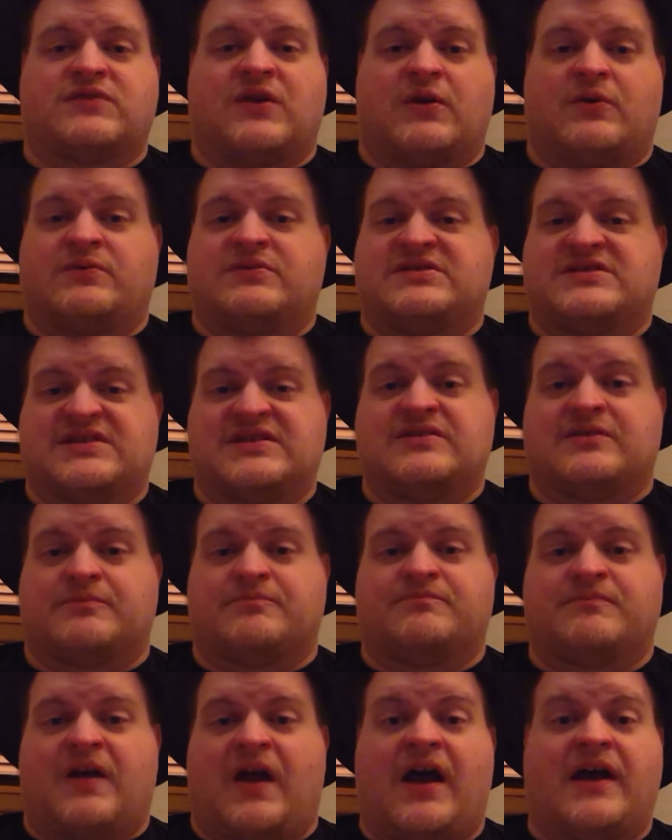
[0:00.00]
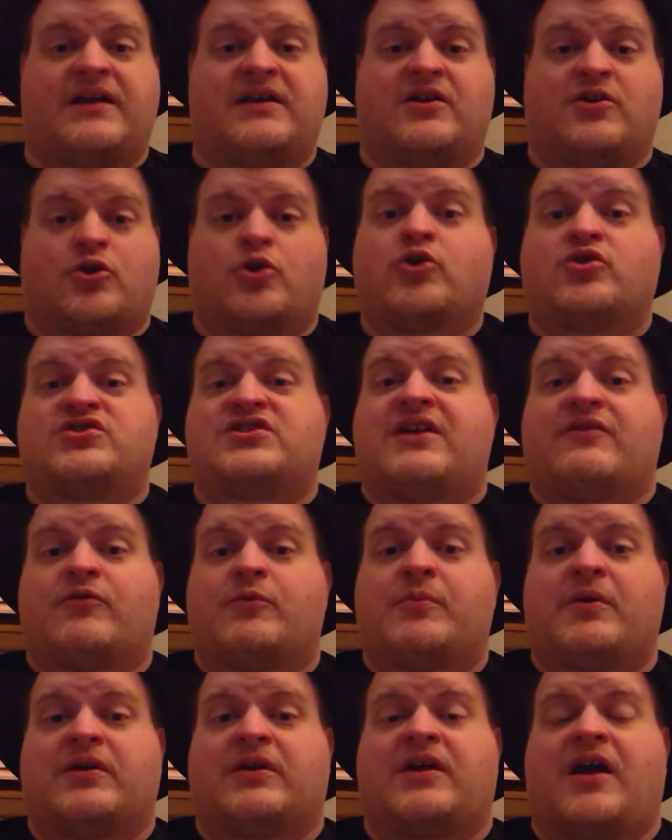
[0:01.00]
go and see them. I urged
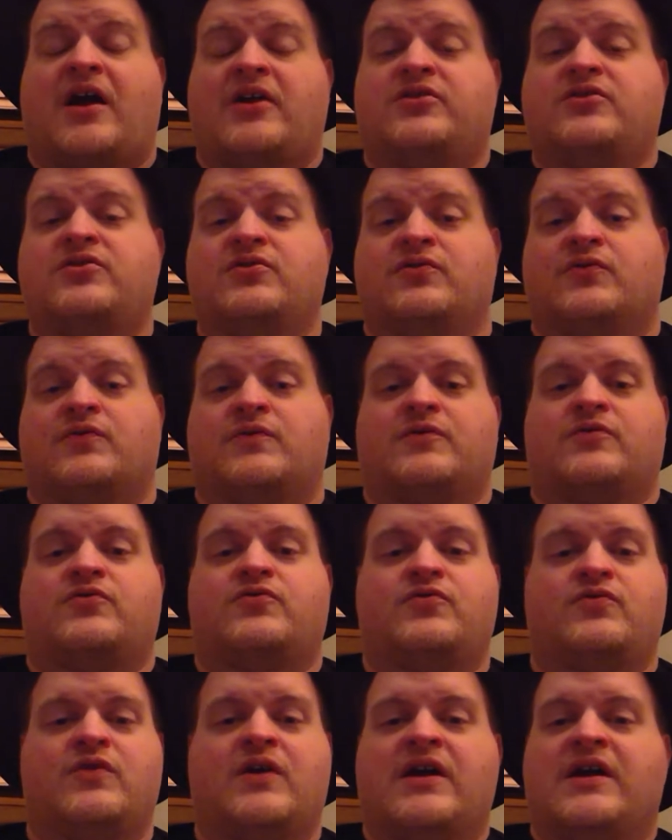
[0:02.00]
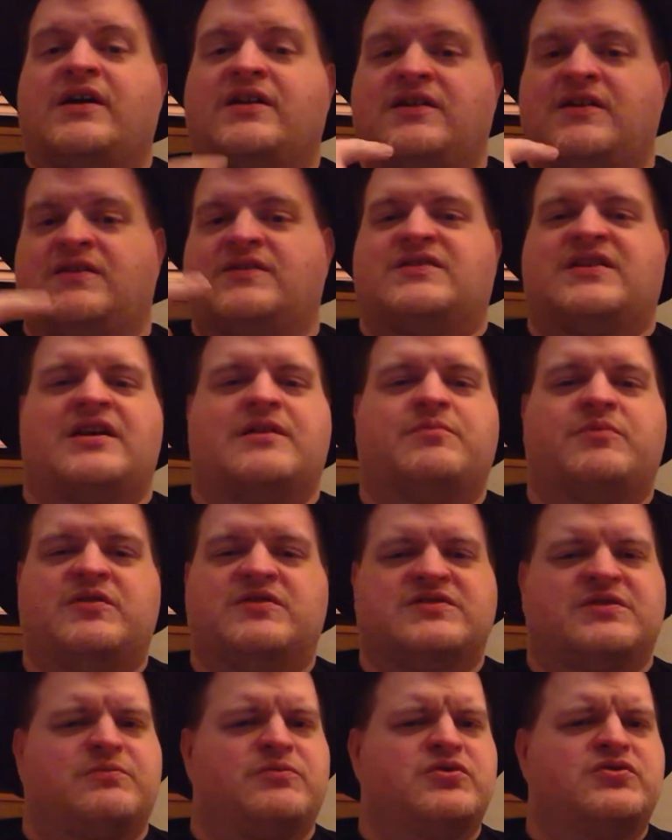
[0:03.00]
everybody I knew who didn't take me
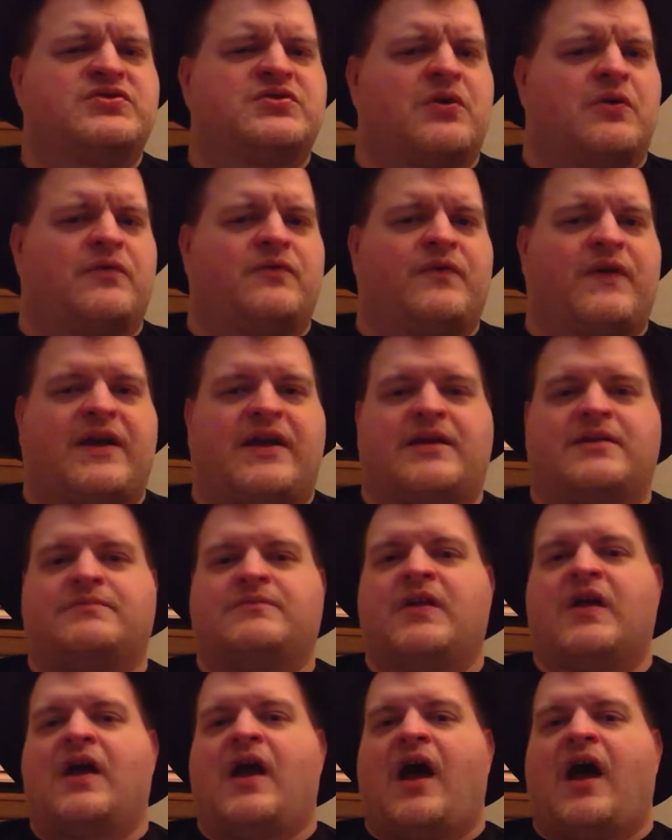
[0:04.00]
as a musical fan,